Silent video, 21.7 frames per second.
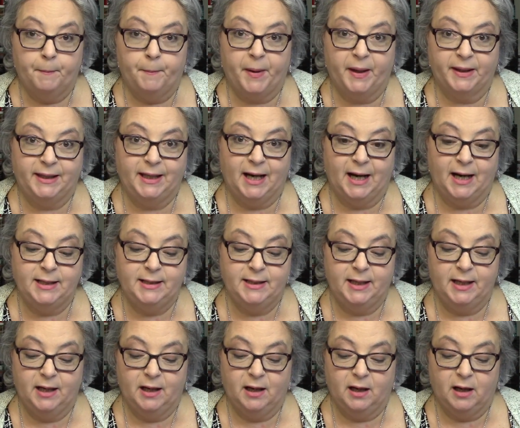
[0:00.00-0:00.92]
but the
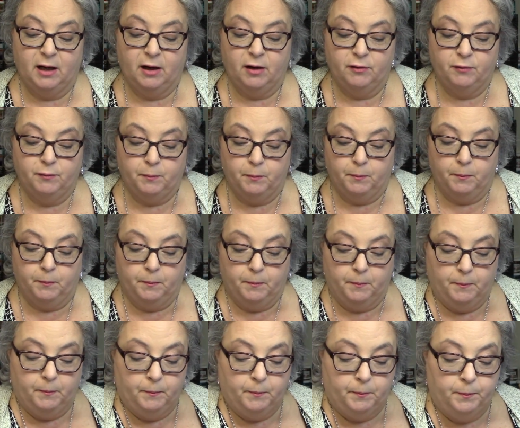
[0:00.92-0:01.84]
idea of
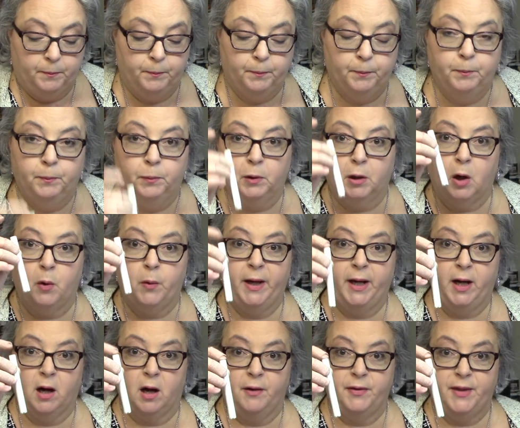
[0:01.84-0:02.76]

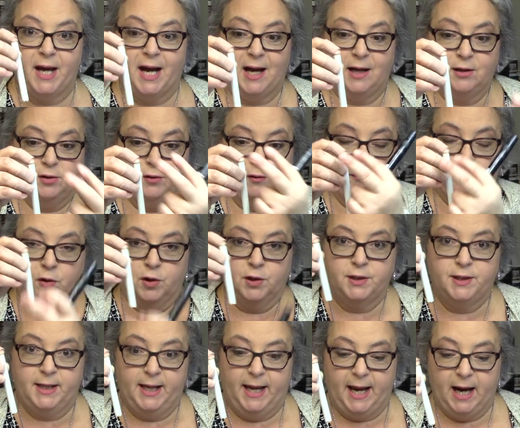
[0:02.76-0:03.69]
blowing on that to
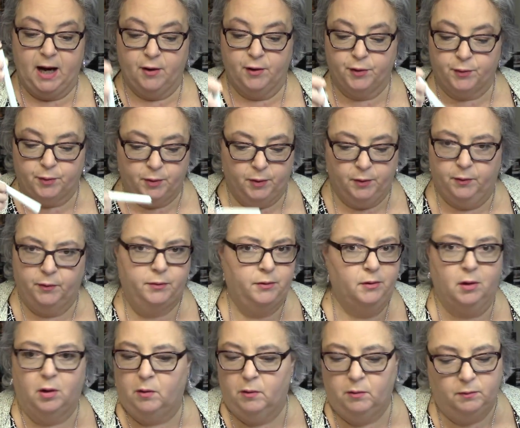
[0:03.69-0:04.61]
force the air through,
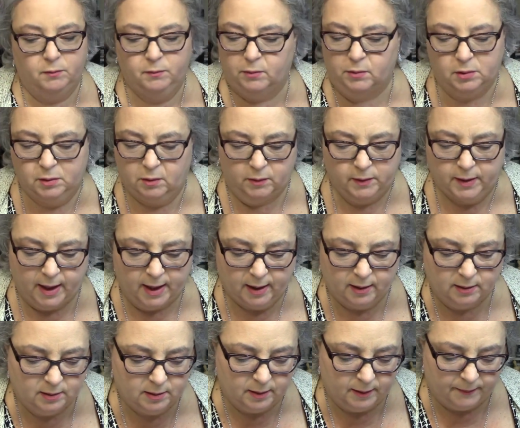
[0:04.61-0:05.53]
don't do
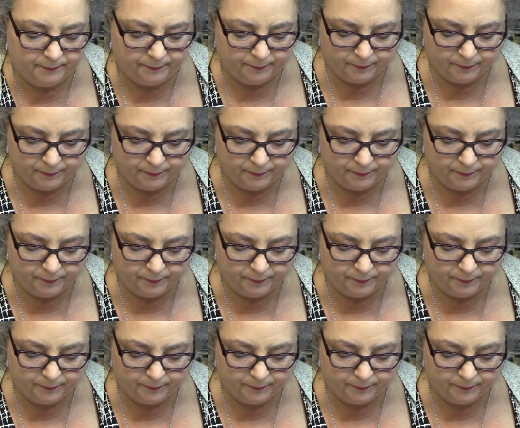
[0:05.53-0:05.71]
that.